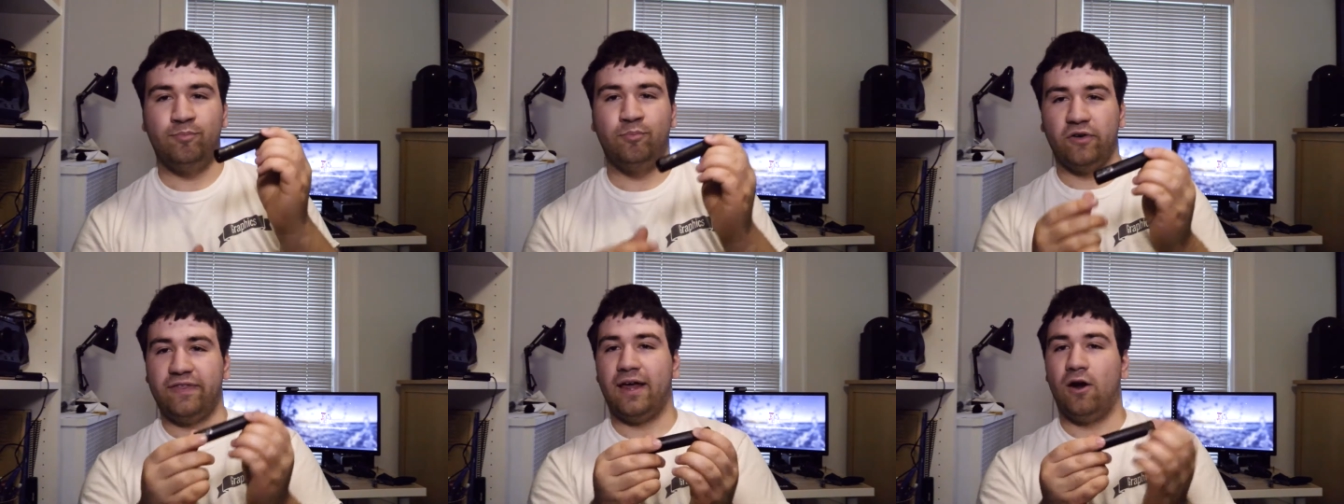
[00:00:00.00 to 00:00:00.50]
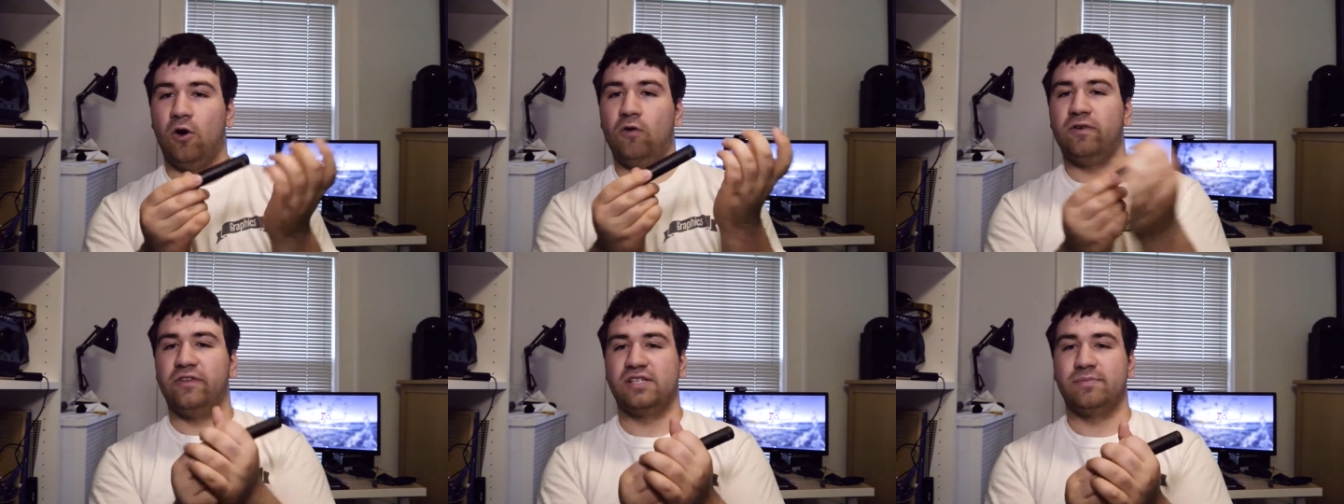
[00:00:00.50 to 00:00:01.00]
put that
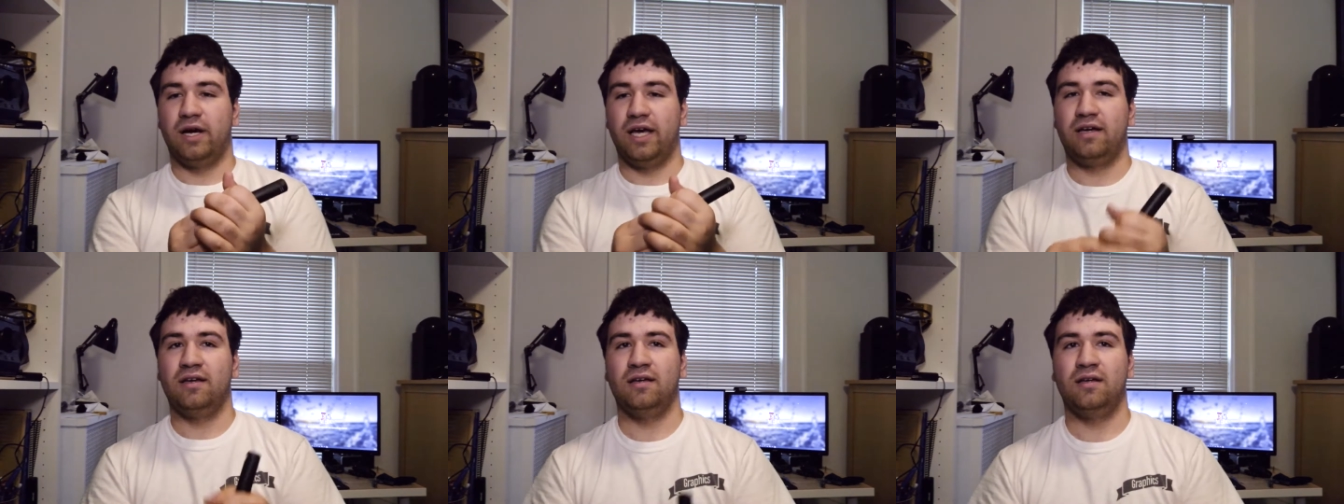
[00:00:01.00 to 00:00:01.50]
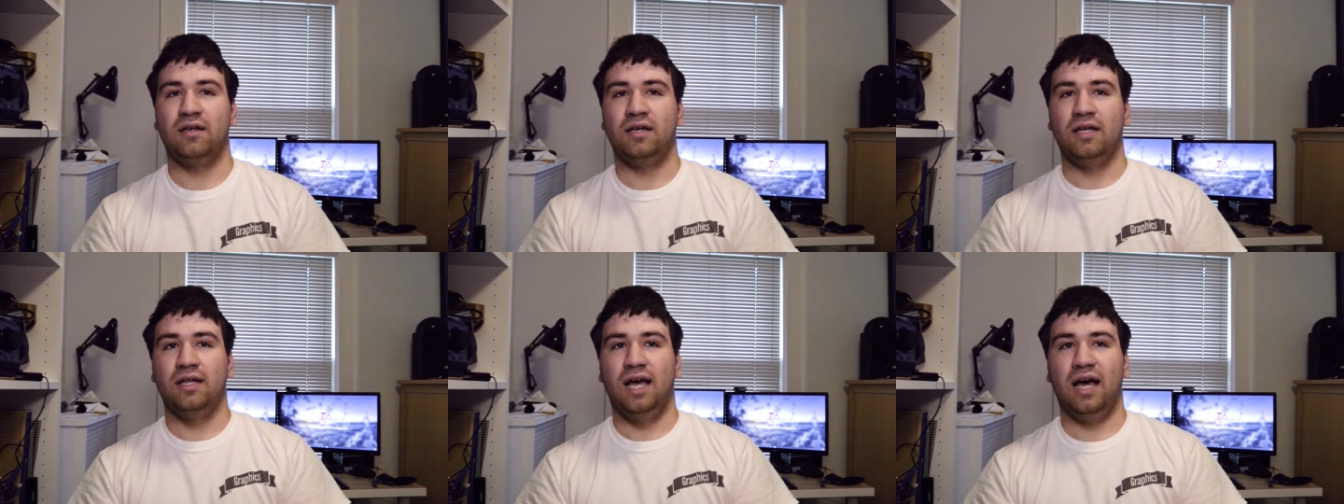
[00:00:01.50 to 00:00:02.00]
over this mic
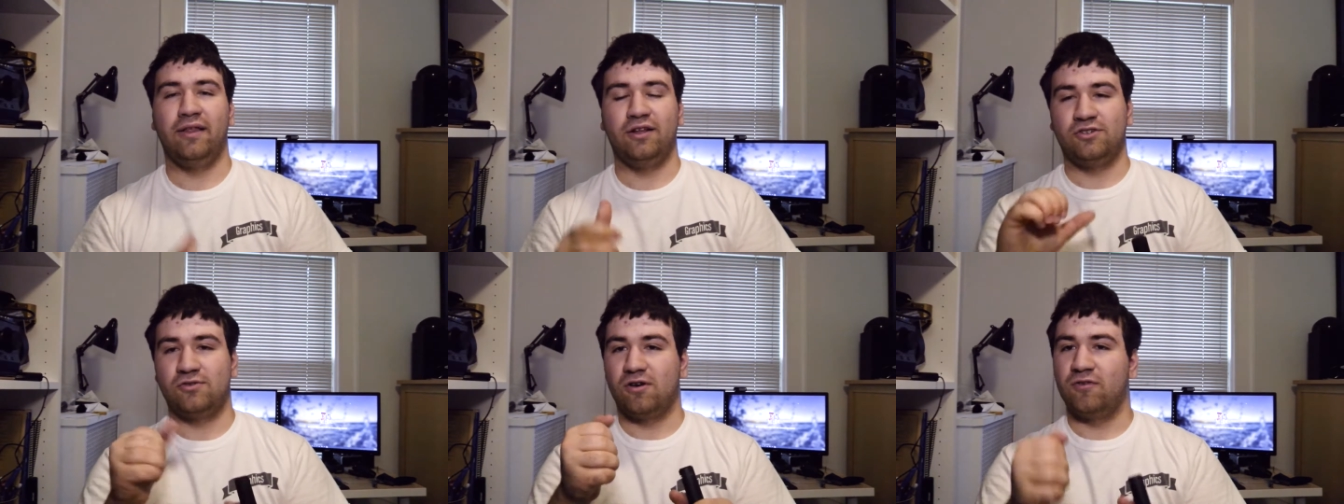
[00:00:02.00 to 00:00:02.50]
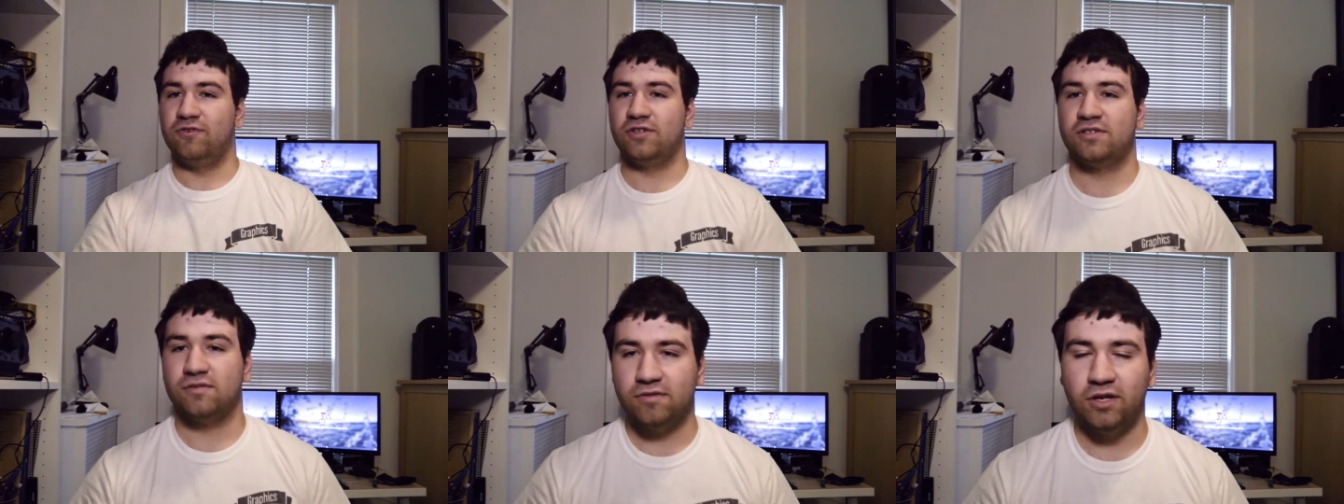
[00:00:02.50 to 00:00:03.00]
and then sort of
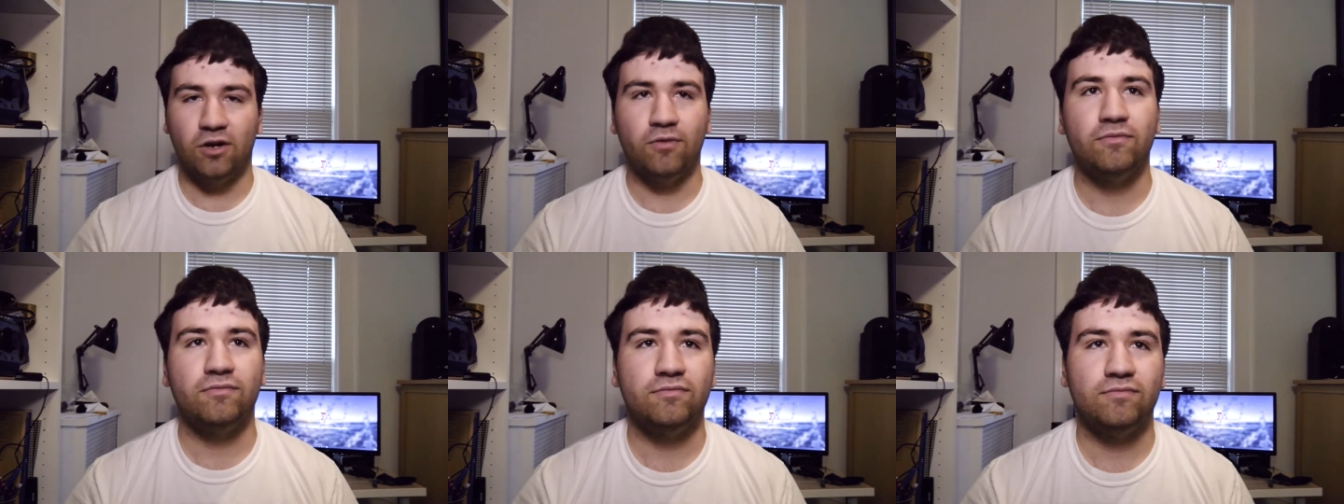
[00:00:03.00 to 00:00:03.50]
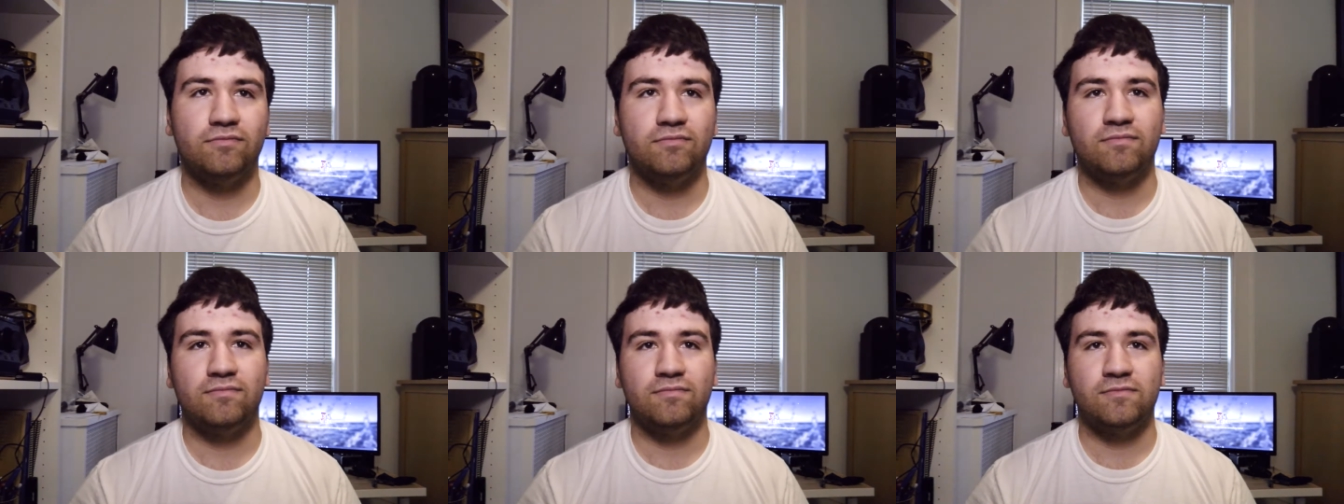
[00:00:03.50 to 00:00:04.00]
just, you know,
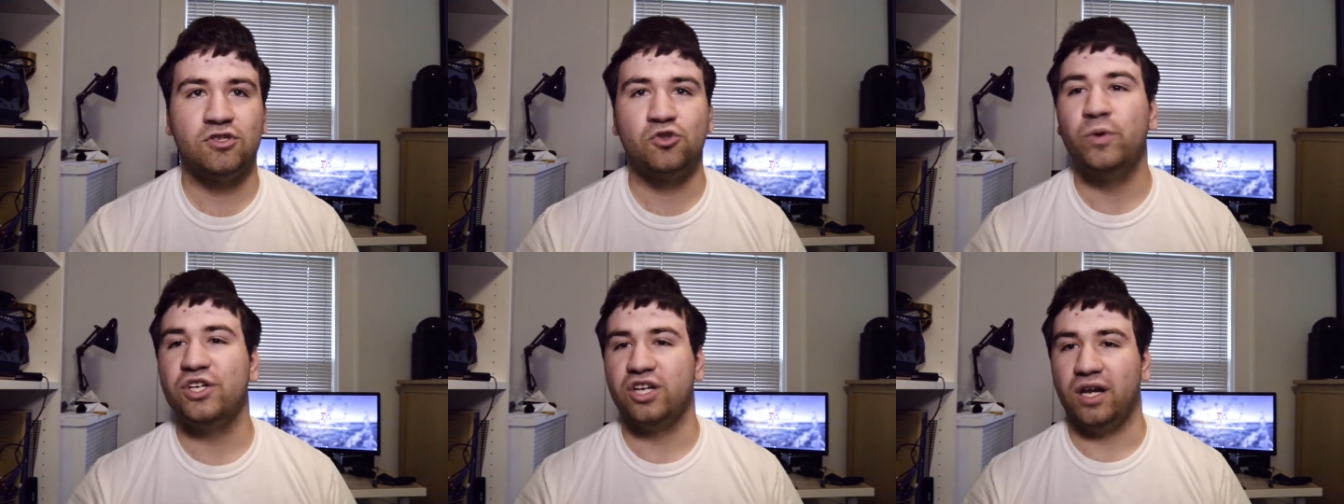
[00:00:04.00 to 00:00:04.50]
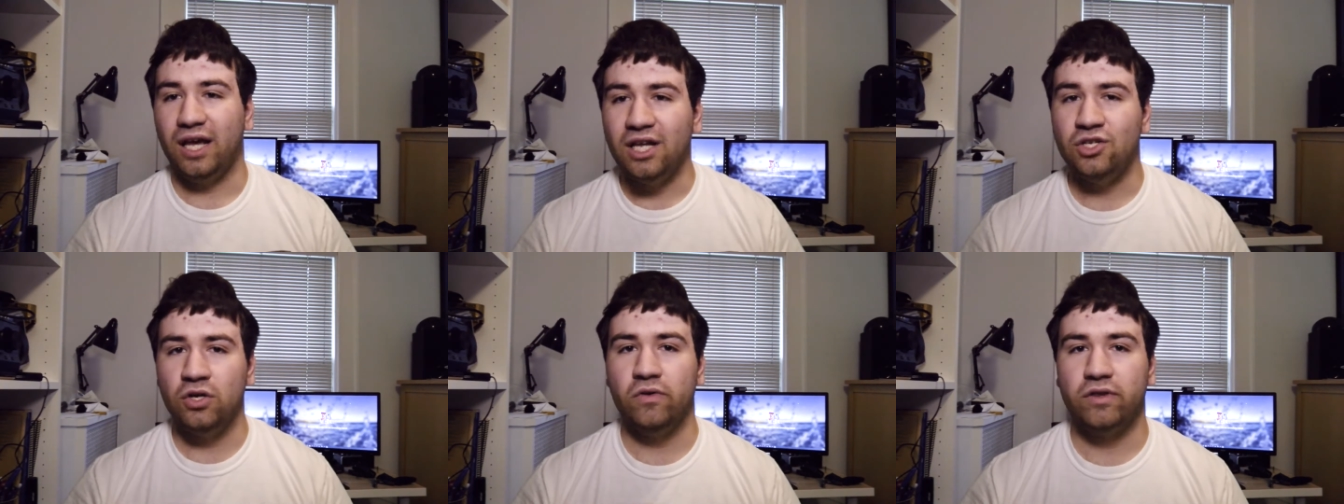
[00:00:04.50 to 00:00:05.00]
squish it
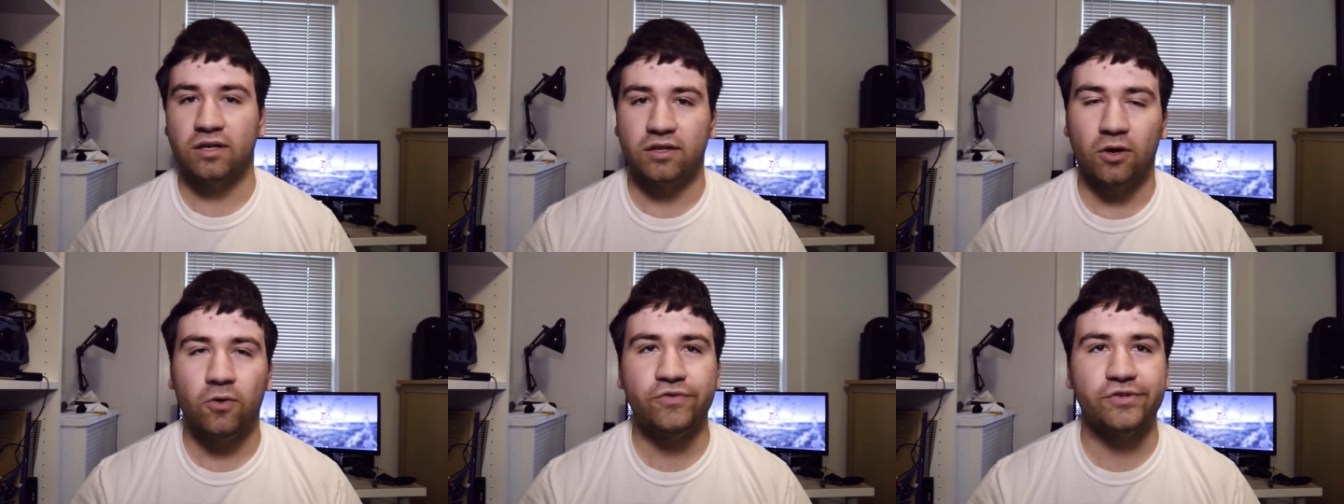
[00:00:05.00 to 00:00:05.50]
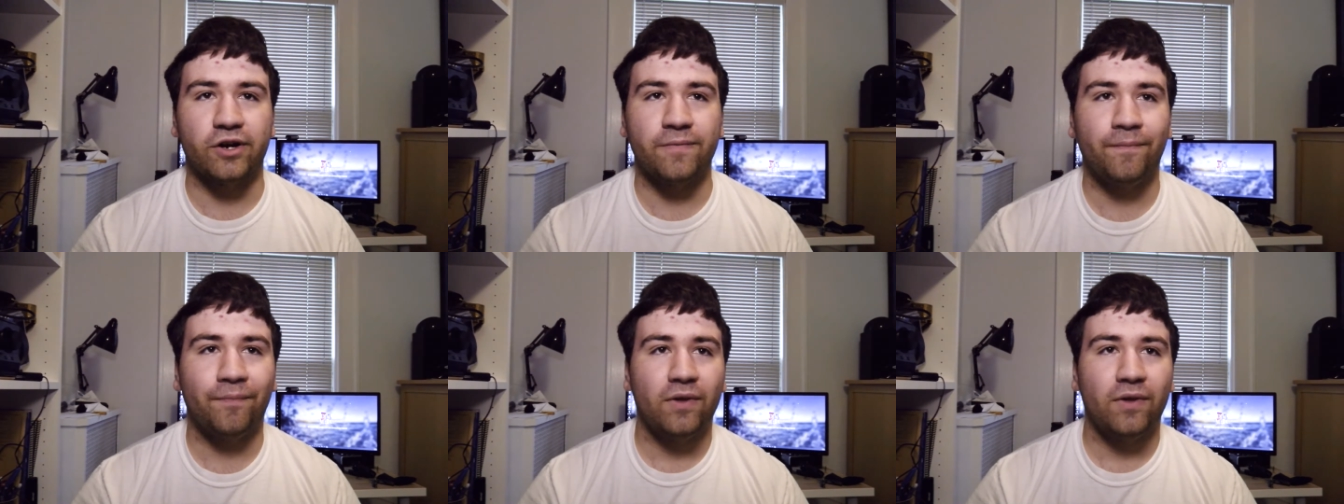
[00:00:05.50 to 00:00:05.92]
into the holster.